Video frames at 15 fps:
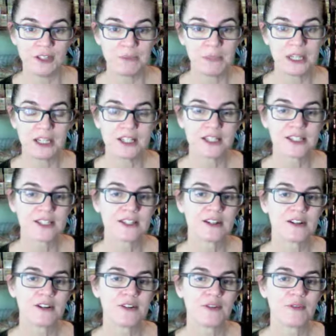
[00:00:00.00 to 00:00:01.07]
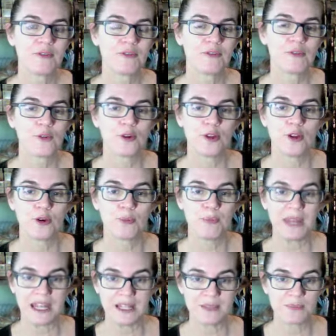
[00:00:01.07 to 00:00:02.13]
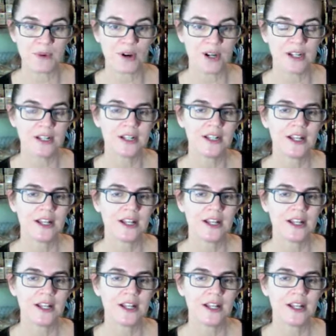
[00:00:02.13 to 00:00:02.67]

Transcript: minutes for the paint part,